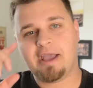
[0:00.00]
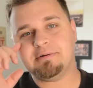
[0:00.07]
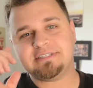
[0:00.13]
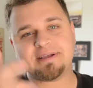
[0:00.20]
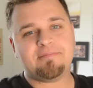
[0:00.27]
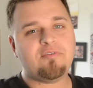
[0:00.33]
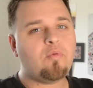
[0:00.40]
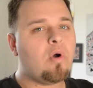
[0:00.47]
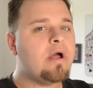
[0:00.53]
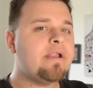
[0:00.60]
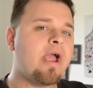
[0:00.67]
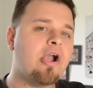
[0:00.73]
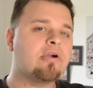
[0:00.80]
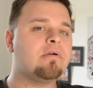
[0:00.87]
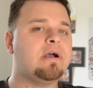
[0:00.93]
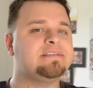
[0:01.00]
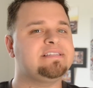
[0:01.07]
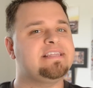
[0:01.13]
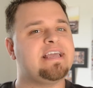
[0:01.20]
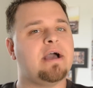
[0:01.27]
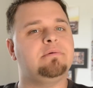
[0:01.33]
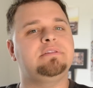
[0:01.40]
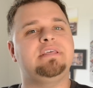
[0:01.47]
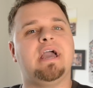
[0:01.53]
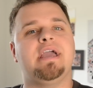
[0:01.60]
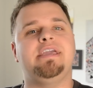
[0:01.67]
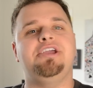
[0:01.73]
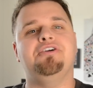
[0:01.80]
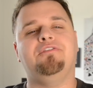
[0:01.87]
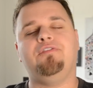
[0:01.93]
Hey, what's up everyone? Eric Rossi, the guy with the eye,
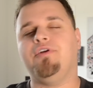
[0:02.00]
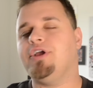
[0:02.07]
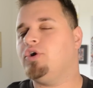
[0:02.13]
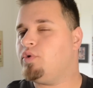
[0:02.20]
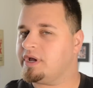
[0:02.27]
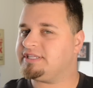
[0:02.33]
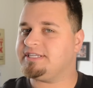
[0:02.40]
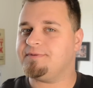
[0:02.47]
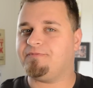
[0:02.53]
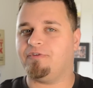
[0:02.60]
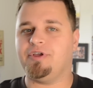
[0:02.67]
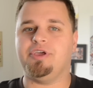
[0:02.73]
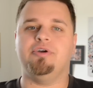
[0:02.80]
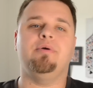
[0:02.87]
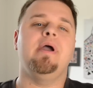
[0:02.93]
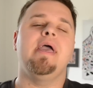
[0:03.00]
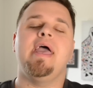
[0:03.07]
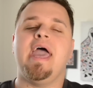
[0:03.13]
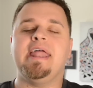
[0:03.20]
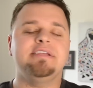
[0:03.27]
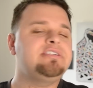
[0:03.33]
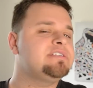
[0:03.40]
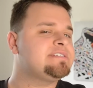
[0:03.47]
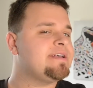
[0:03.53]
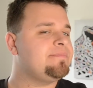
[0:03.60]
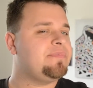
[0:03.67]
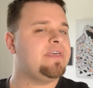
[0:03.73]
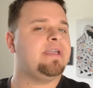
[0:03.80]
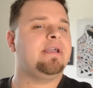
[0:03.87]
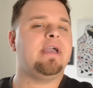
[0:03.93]
here for a quick tip for you, and it's just
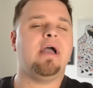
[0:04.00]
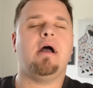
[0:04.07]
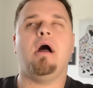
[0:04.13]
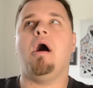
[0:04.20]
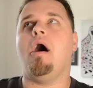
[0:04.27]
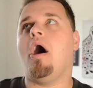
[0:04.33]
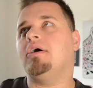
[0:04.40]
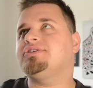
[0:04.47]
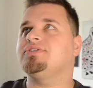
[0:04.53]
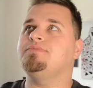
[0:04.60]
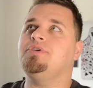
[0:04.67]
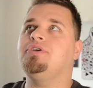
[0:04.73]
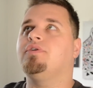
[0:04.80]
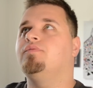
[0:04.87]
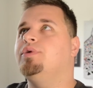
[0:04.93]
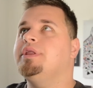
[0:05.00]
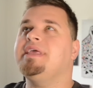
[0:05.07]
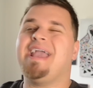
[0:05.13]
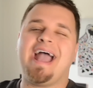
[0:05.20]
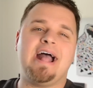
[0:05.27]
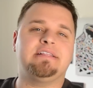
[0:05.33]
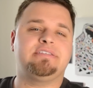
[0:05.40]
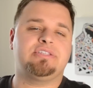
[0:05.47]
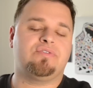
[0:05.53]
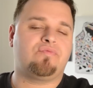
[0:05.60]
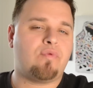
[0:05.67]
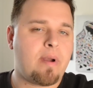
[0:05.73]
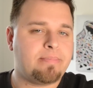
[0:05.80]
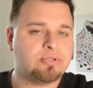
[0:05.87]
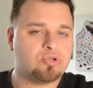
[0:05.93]
something awesome you can really add to the
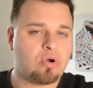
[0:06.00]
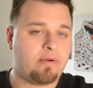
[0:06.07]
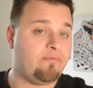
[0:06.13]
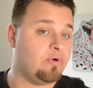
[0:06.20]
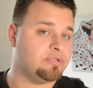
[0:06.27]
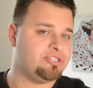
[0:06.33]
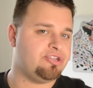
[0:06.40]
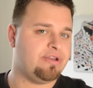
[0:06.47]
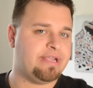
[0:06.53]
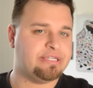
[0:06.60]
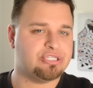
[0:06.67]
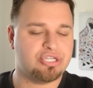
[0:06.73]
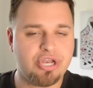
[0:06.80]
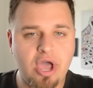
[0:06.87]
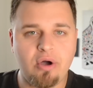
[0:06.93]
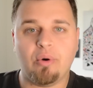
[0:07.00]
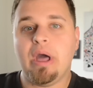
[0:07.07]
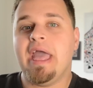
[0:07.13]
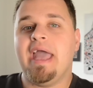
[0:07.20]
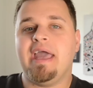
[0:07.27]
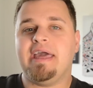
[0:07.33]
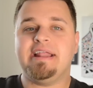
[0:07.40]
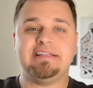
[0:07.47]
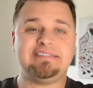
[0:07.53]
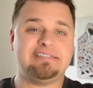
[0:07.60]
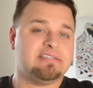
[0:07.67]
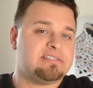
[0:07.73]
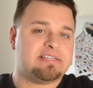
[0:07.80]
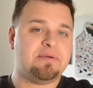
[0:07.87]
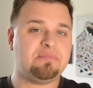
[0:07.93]
repertoire of what you need to know. It
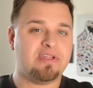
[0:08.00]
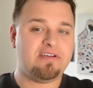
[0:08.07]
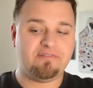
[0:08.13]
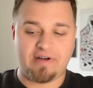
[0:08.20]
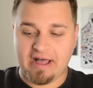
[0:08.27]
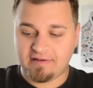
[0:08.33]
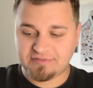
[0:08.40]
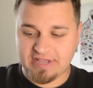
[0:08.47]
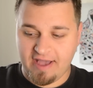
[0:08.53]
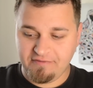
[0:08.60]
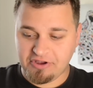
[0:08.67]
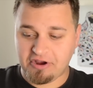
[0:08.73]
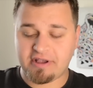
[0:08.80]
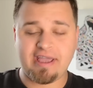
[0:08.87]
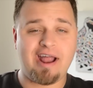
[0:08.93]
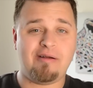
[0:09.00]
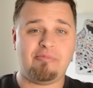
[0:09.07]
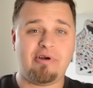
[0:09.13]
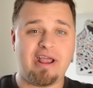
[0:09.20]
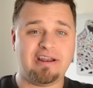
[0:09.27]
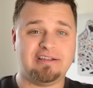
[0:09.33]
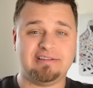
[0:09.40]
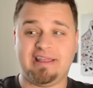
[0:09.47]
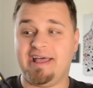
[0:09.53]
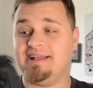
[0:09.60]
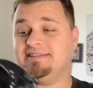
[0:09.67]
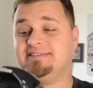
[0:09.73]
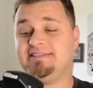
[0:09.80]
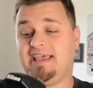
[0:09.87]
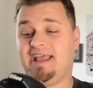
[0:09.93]
just simply involves having your camera and a
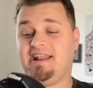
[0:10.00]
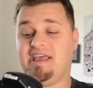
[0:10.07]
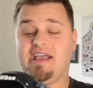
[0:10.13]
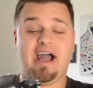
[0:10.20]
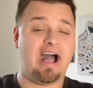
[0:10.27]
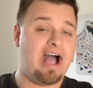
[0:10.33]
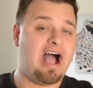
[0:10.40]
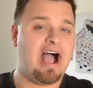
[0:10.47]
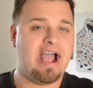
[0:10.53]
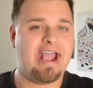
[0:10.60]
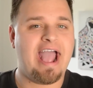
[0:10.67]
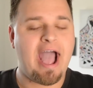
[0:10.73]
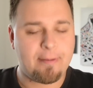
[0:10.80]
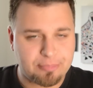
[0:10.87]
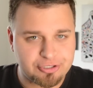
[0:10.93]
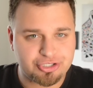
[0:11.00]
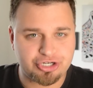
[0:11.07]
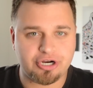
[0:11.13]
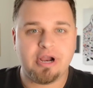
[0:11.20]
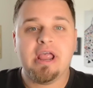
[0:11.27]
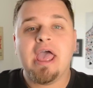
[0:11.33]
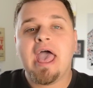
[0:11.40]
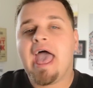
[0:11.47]
lens and a high aperture.